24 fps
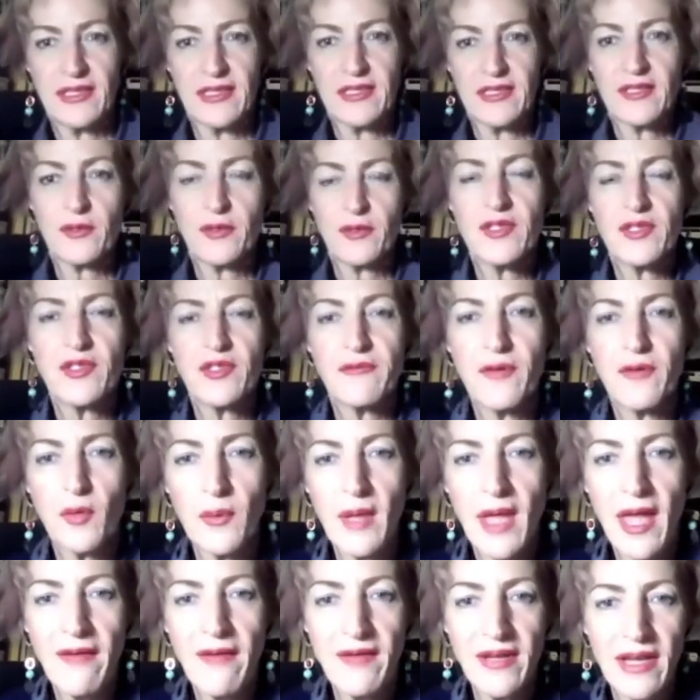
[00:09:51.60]
Christopher, we
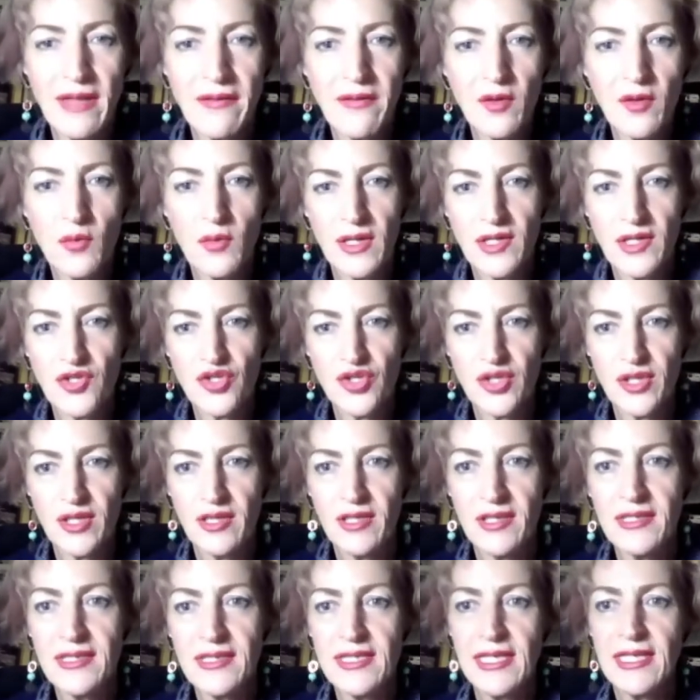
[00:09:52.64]
have another question
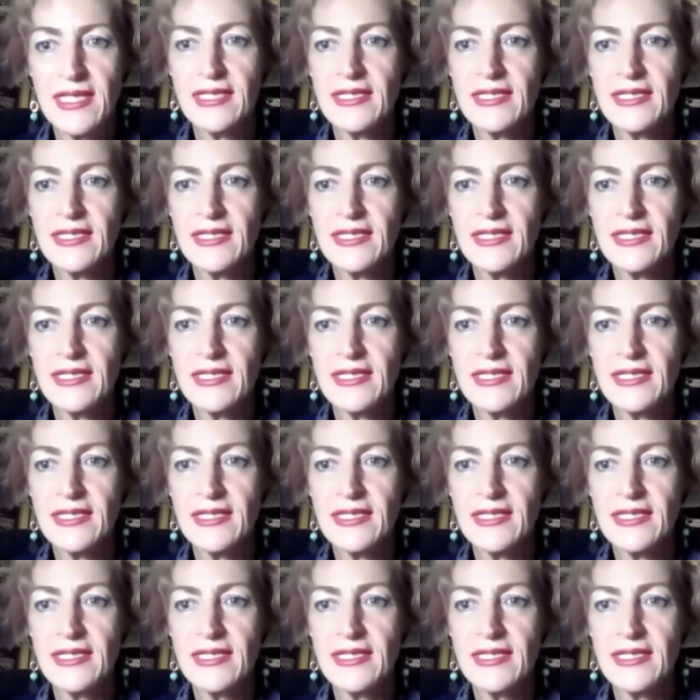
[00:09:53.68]
that says,